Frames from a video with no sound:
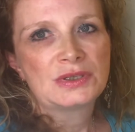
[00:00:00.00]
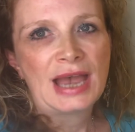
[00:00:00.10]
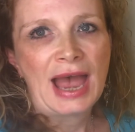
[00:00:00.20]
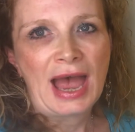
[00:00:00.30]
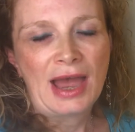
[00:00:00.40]

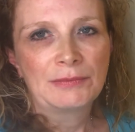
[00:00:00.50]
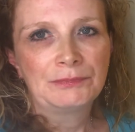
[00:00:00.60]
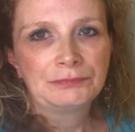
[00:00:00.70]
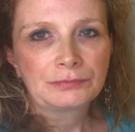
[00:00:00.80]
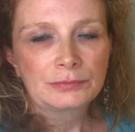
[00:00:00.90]
at
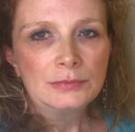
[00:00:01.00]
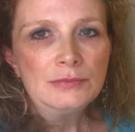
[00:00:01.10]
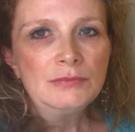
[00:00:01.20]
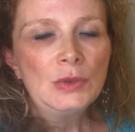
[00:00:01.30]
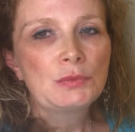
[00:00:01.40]

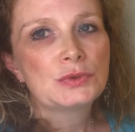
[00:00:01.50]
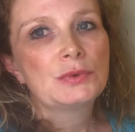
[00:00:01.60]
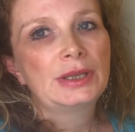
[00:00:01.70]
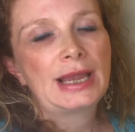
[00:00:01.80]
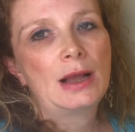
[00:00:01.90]
was
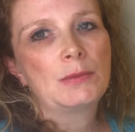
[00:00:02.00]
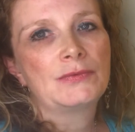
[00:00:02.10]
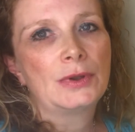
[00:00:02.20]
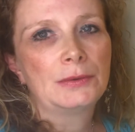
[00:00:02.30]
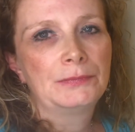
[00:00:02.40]
really
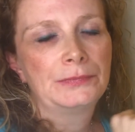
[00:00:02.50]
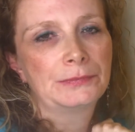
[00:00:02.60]
helpful.